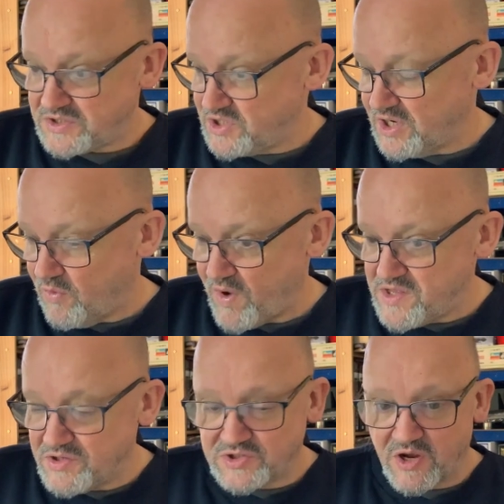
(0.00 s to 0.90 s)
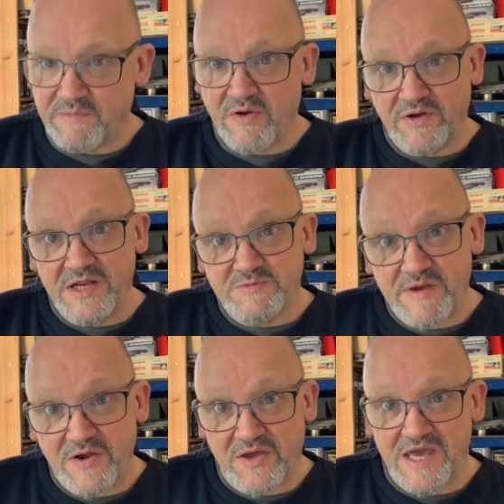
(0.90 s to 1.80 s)
you know, when you start building these
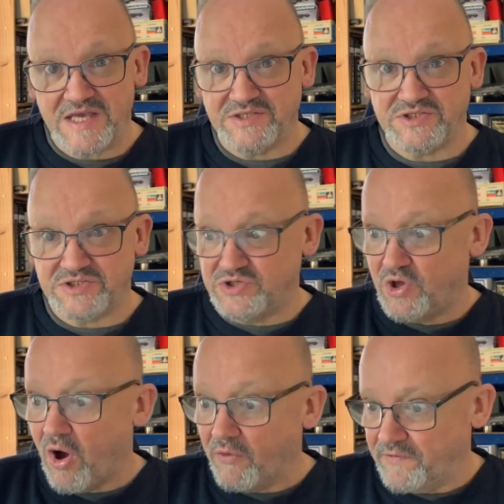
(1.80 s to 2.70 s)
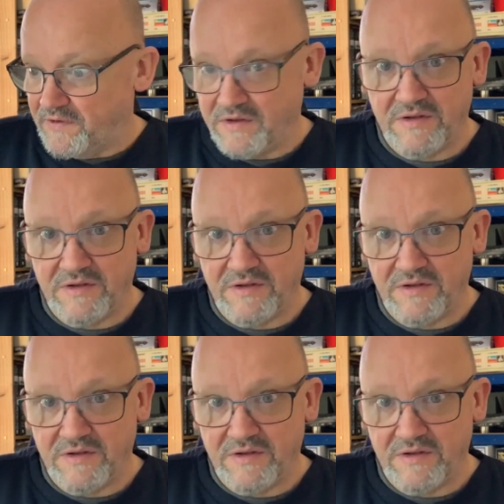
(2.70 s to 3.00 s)
bigger kits, it's just gone.